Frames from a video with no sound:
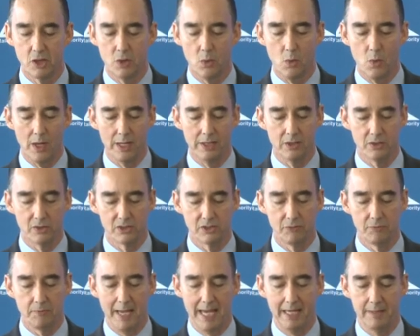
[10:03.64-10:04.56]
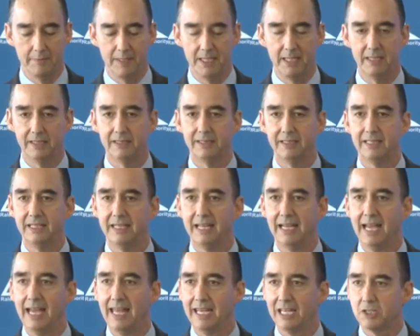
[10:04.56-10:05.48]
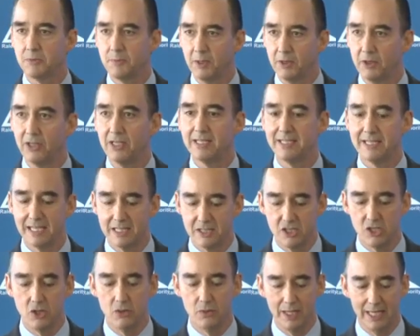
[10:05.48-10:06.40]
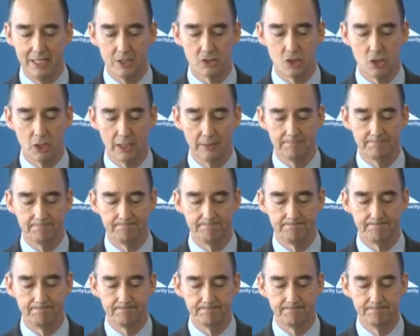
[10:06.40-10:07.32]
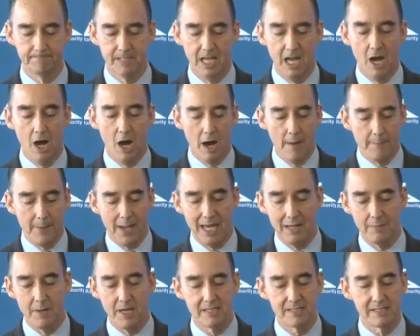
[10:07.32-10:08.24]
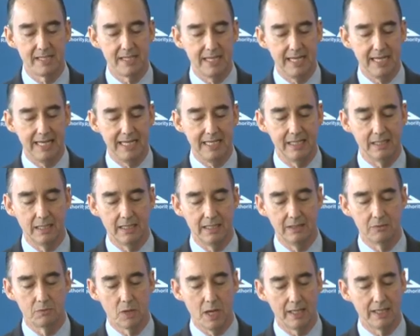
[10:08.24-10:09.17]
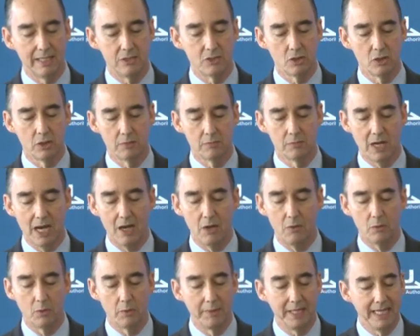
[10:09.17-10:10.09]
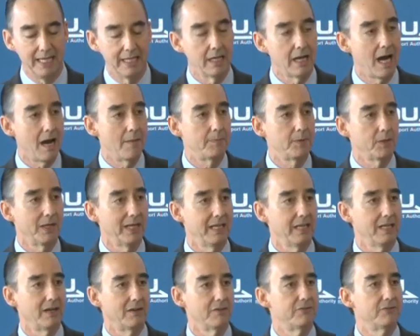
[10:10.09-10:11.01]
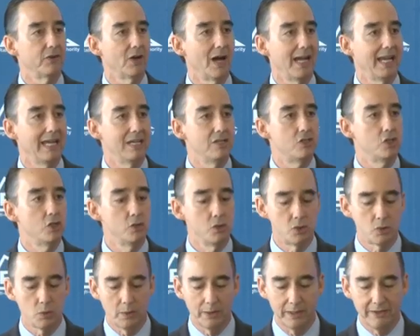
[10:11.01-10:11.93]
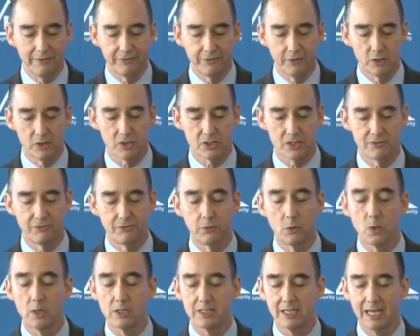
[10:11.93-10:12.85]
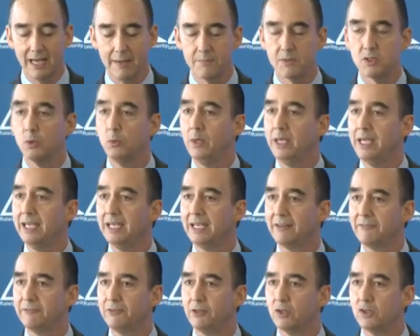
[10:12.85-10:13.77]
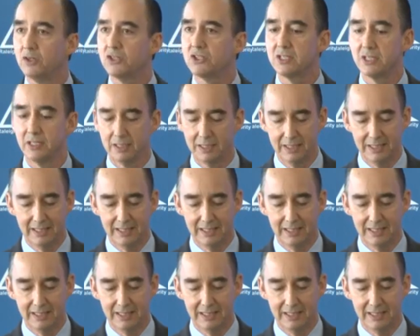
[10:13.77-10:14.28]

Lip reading: the wonders of Panama and experience its unique charm. Our Panama City Raleigh-Durham route will begin operating on Friday, June 21st, four times a week at first,